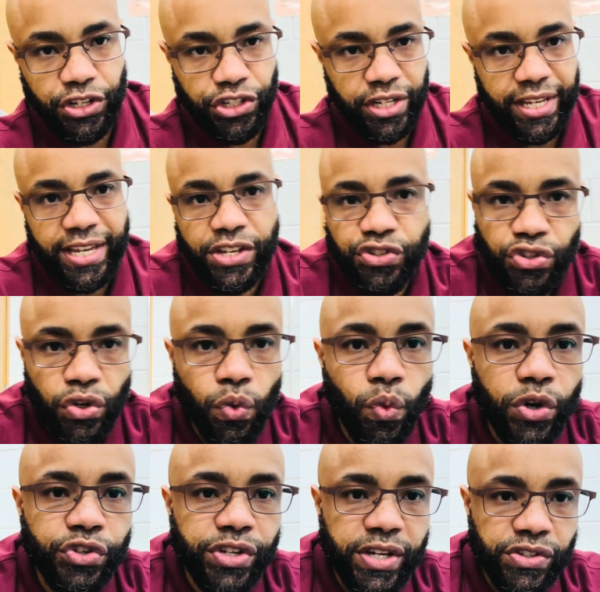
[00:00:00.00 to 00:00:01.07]
is the
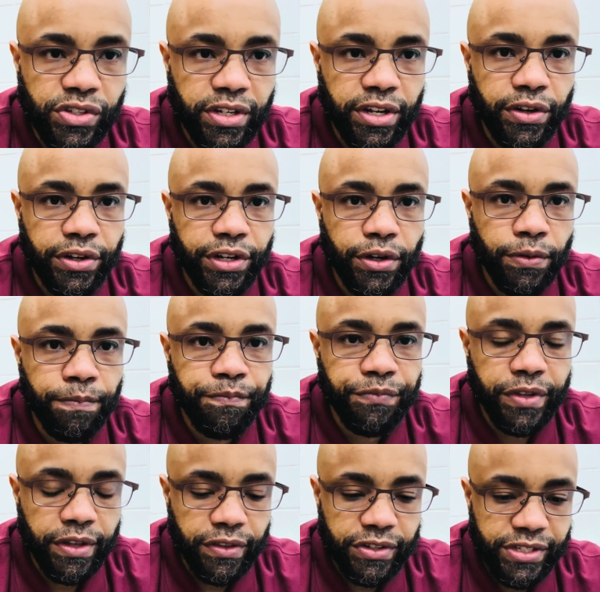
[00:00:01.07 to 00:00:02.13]
worst case scenario.
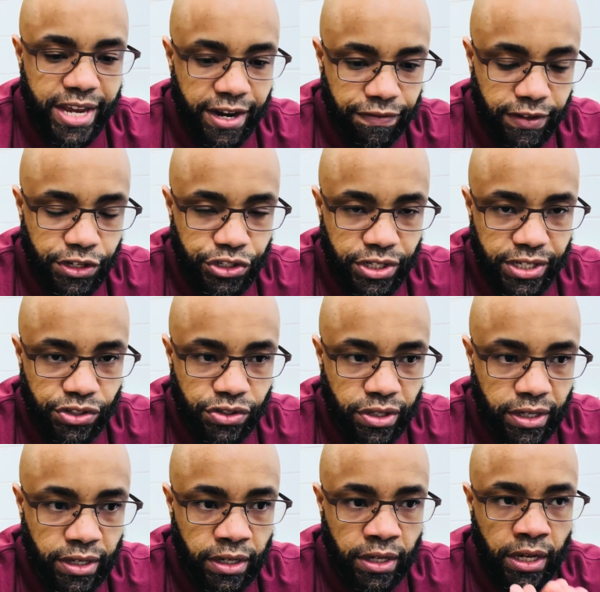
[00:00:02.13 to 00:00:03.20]
Stagflation is
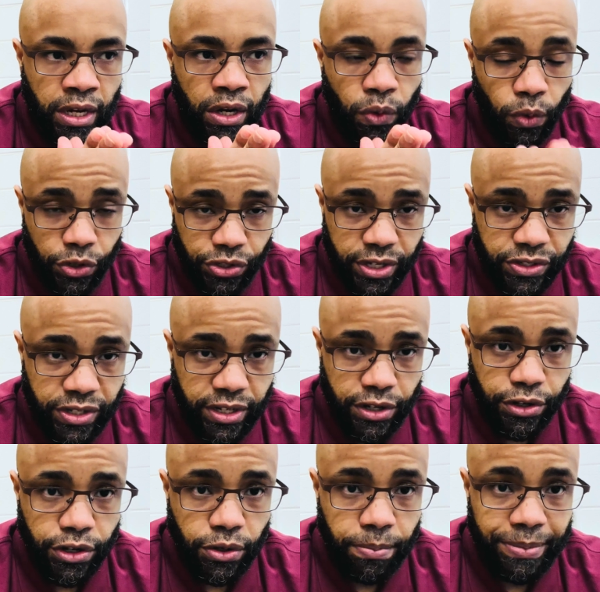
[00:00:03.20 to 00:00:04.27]
the worst case
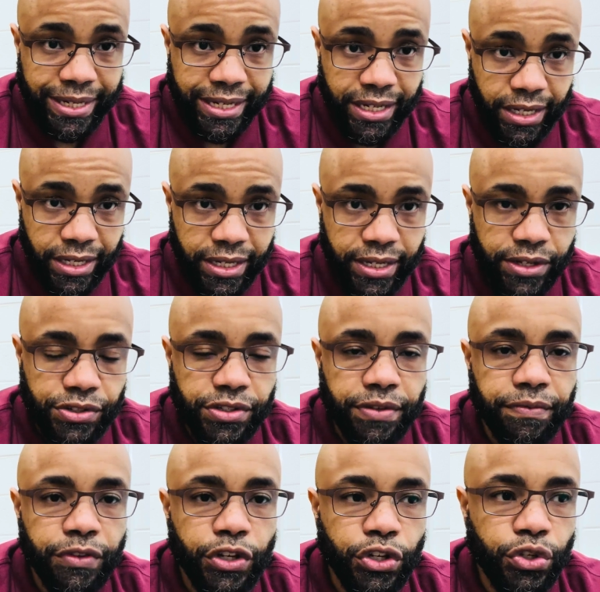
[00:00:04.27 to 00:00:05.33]
scenario because
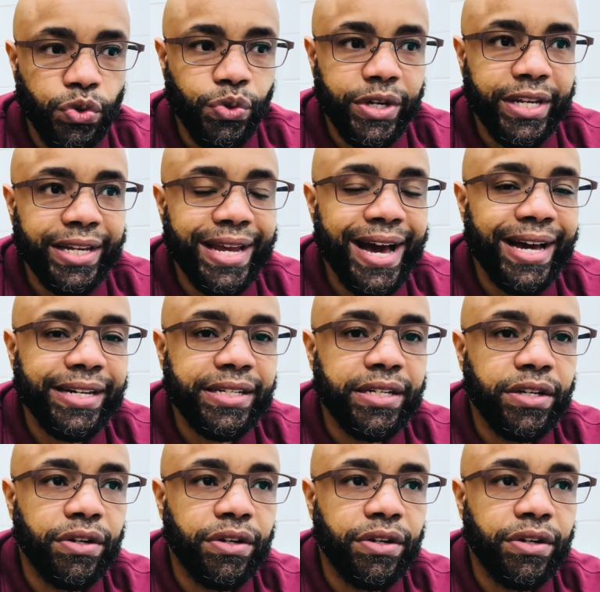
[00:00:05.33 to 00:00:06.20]
you cannot